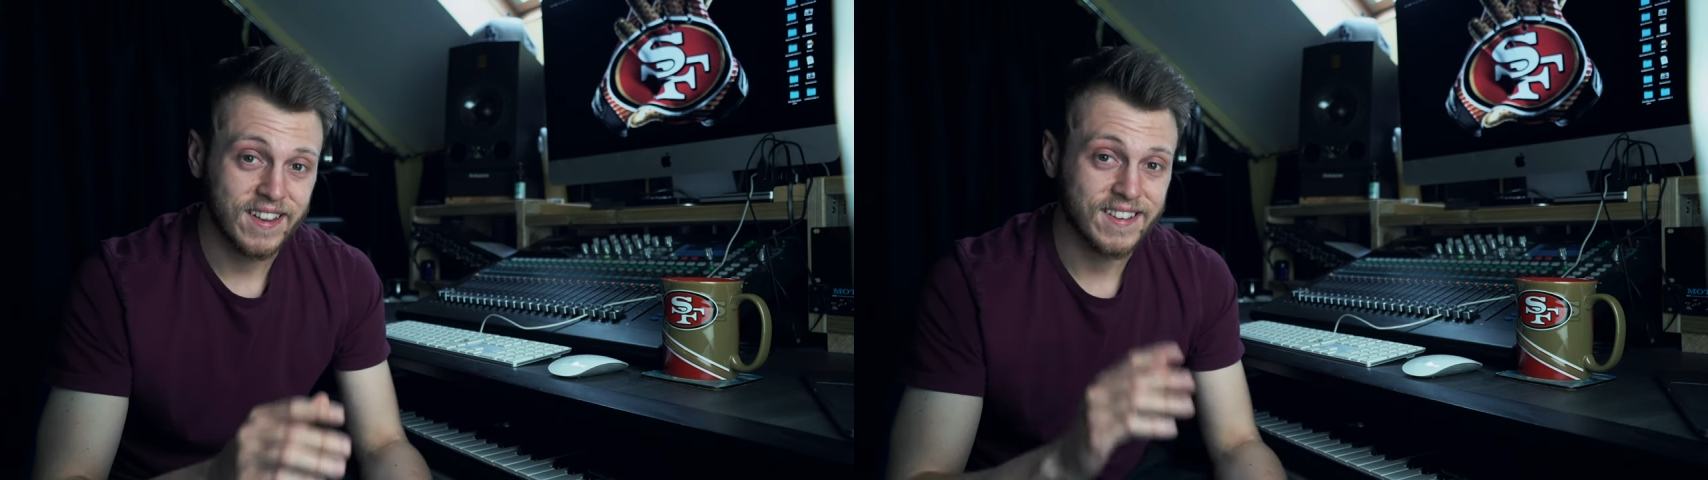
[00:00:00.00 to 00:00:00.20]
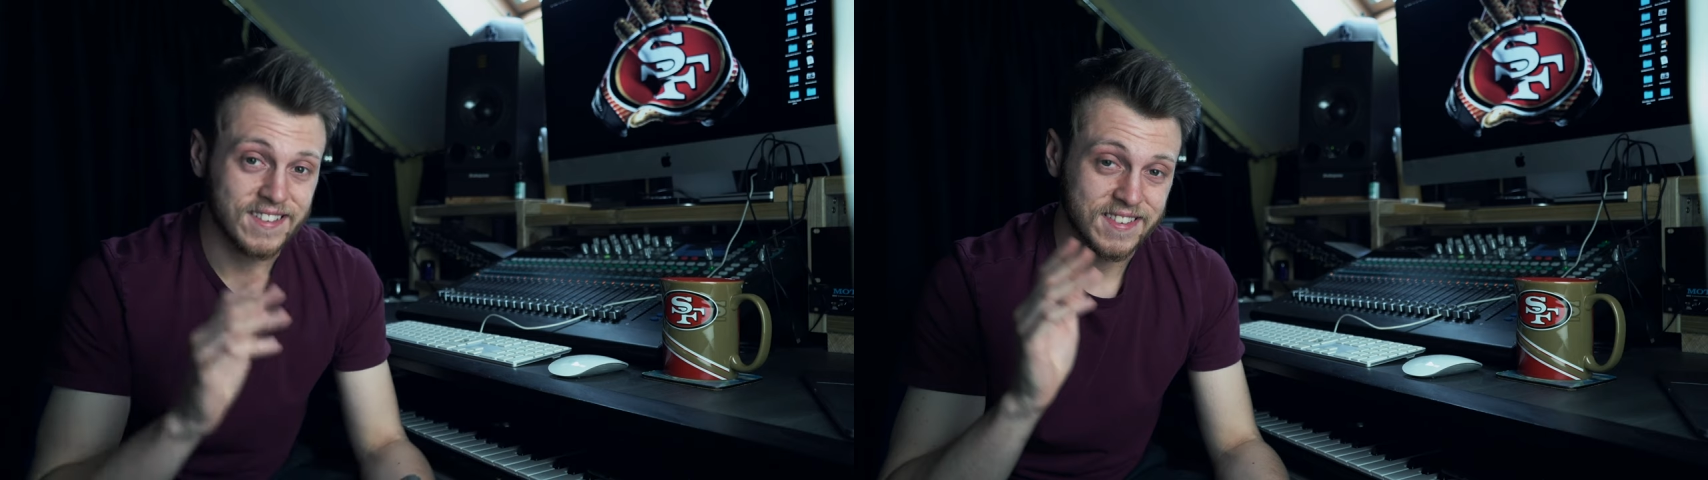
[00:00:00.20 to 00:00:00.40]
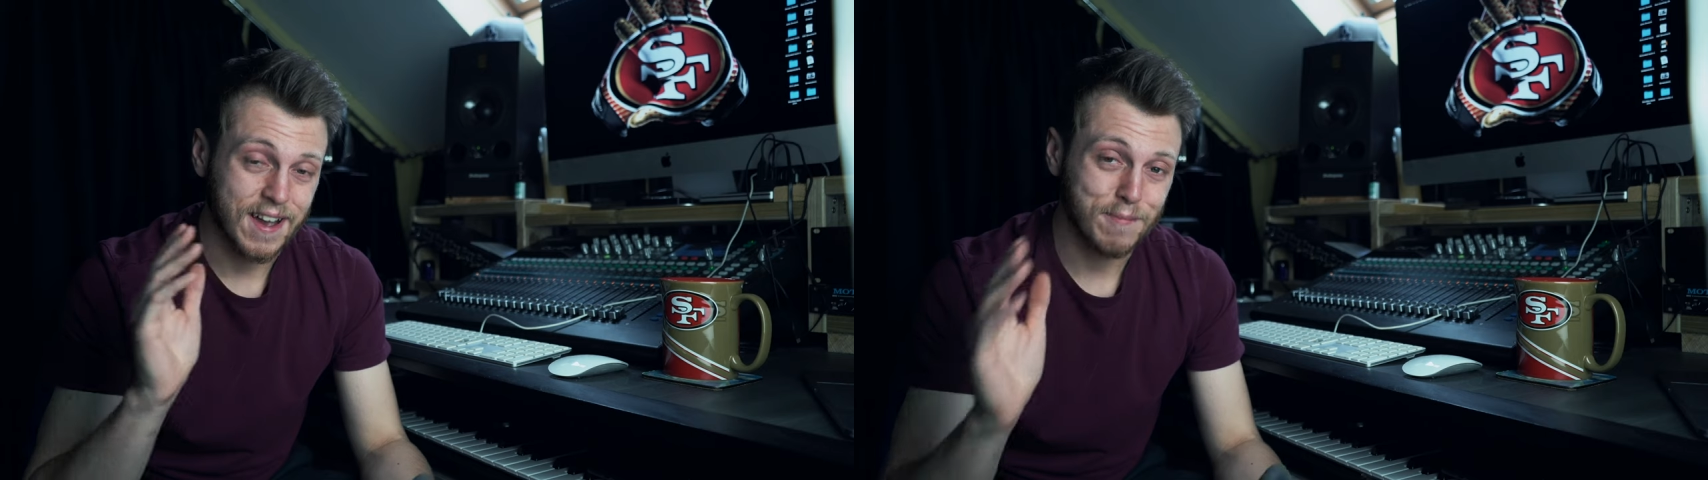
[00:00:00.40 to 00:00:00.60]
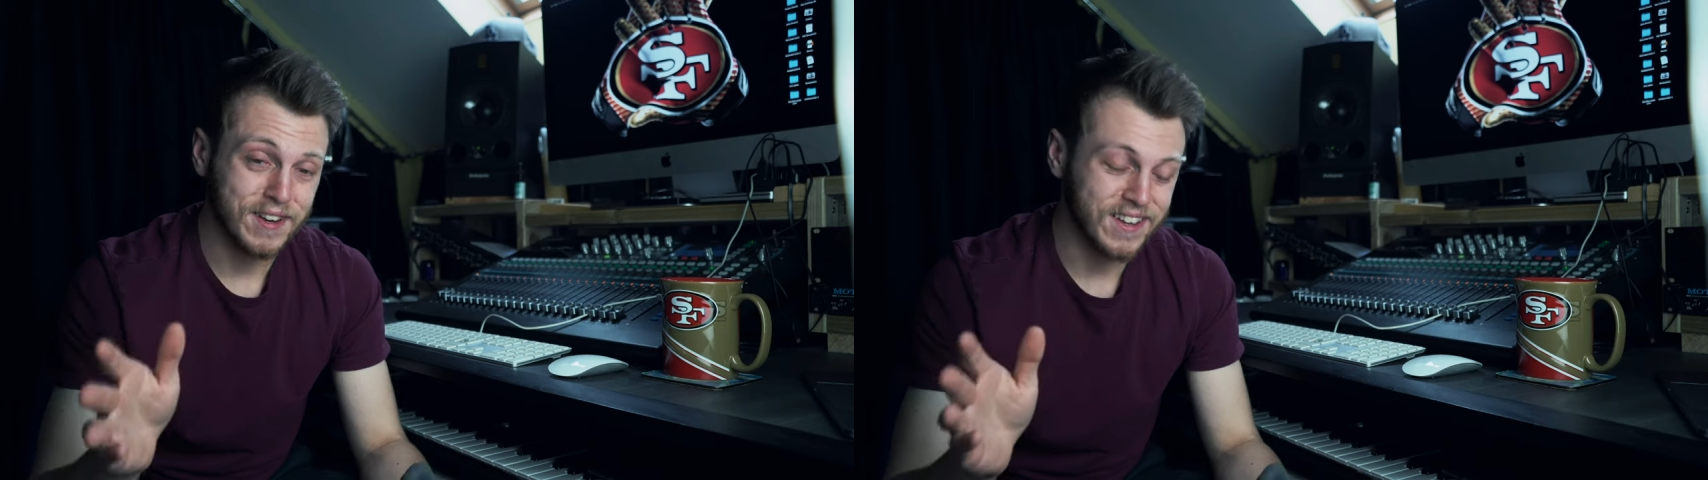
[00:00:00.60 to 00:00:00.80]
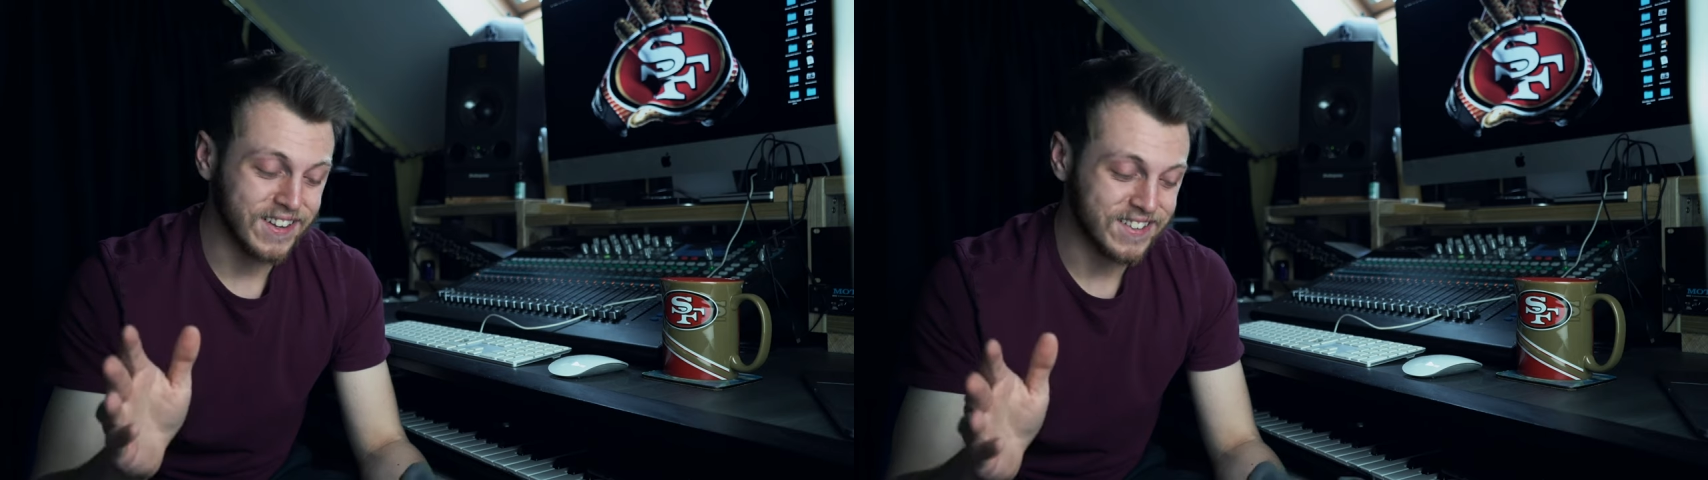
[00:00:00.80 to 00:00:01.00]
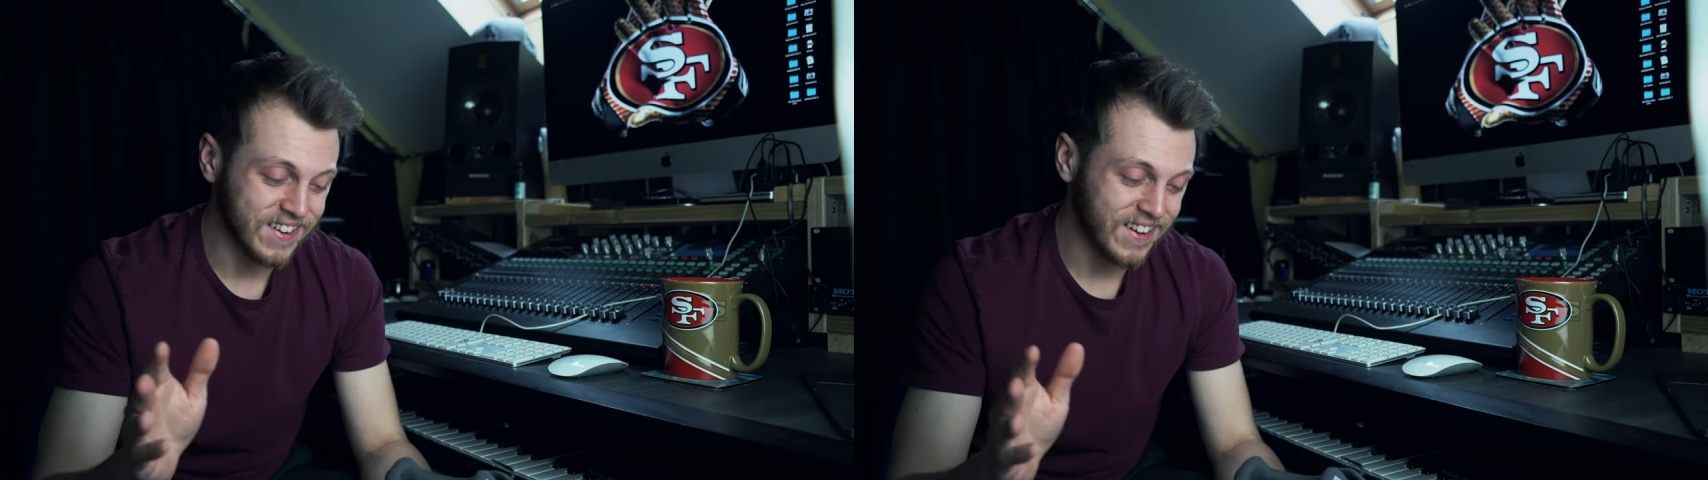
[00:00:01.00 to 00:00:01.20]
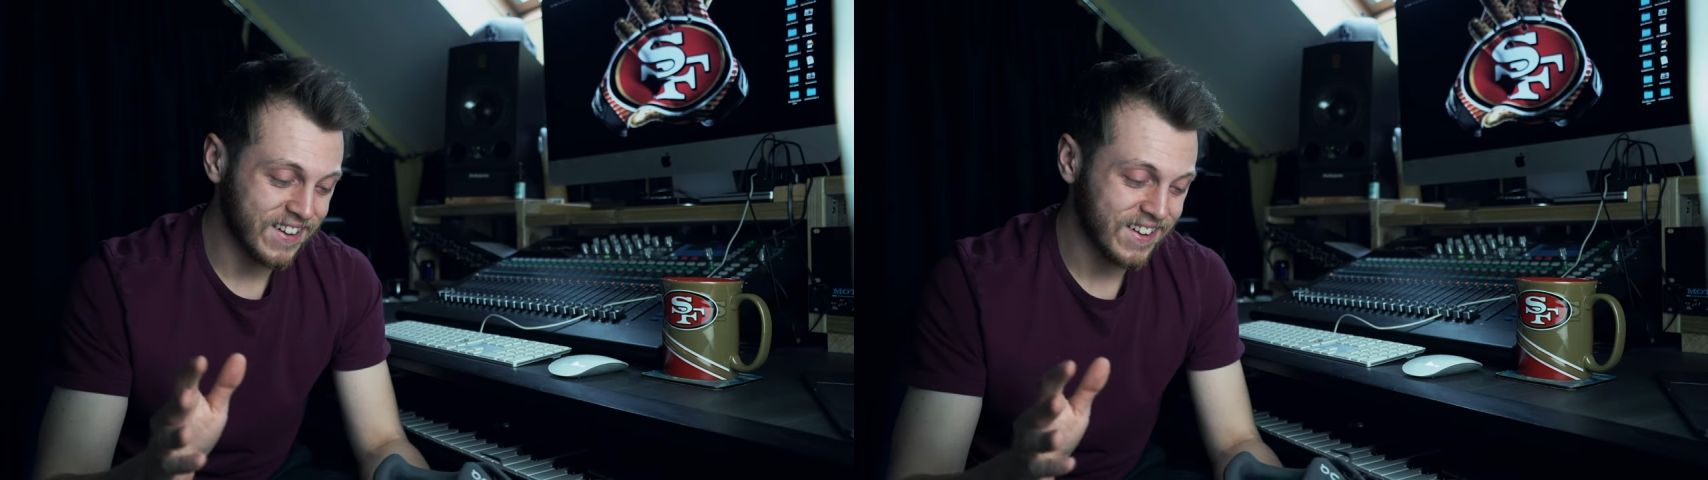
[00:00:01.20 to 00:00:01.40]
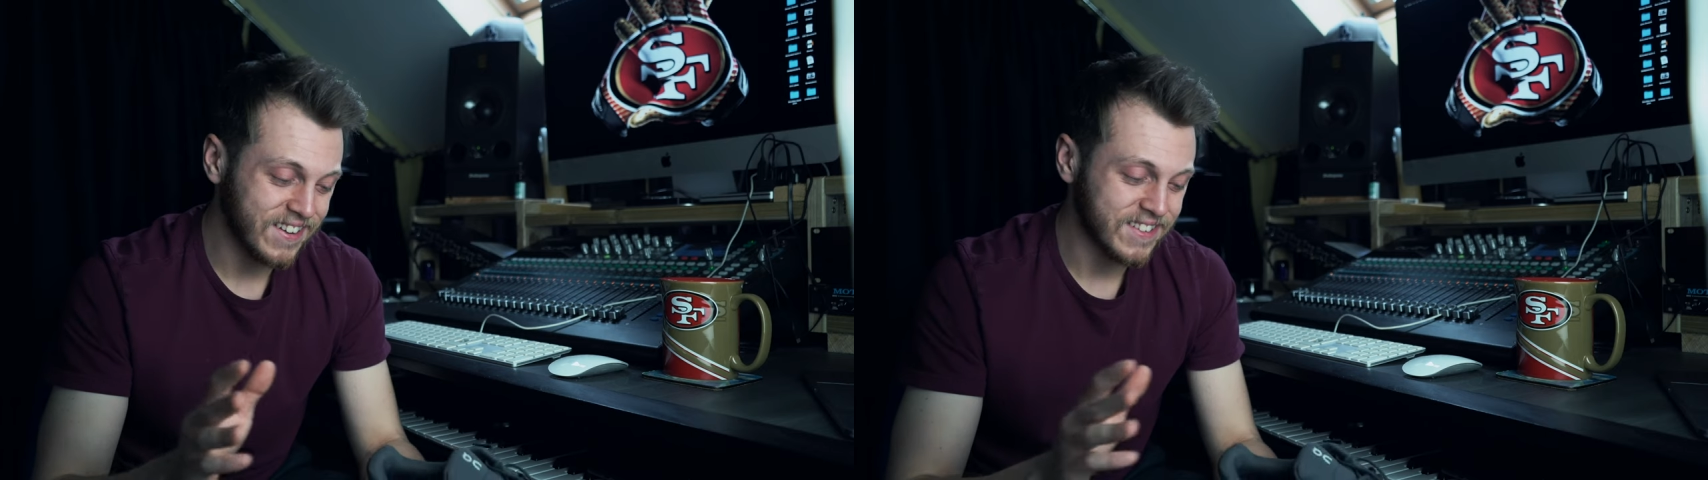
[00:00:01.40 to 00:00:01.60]
because it's happening in
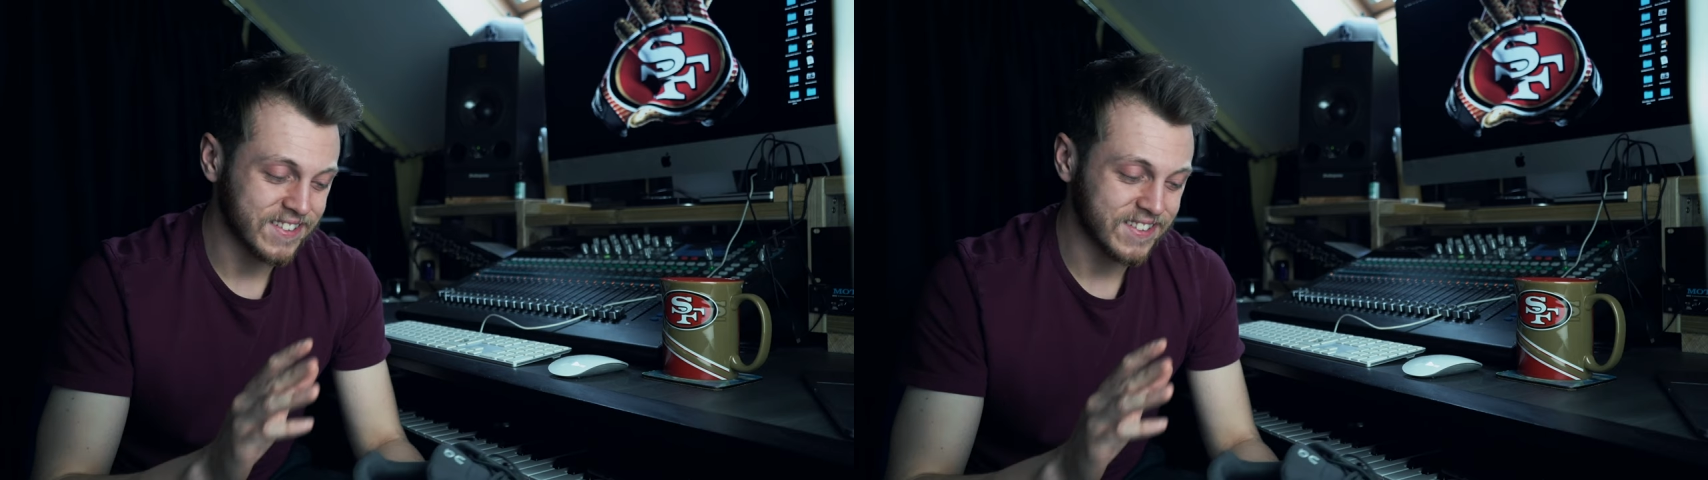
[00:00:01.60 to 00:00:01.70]
July,